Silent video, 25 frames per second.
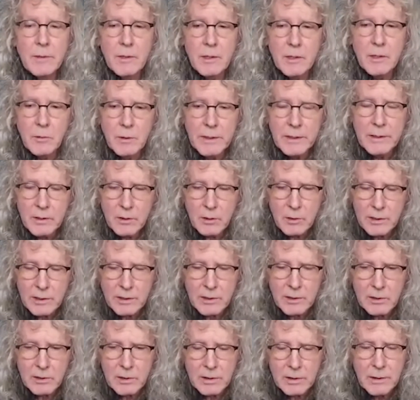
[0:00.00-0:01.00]
There it went. Okay,
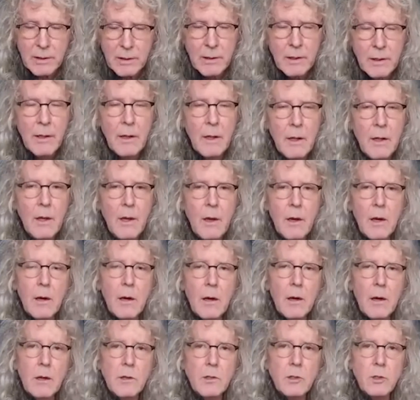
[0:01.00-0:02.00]
good.
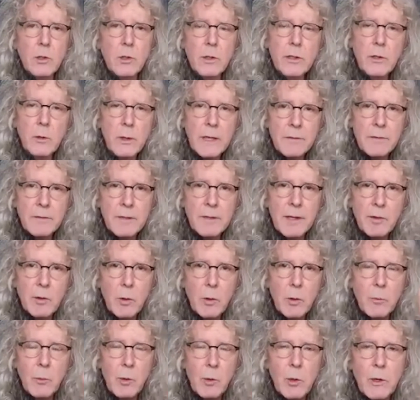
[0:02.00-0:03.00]
Julie, do we have time for
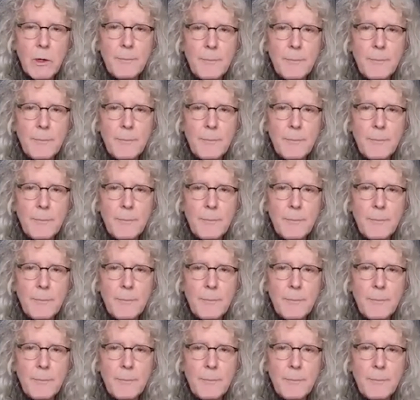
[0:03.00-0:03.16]
one more?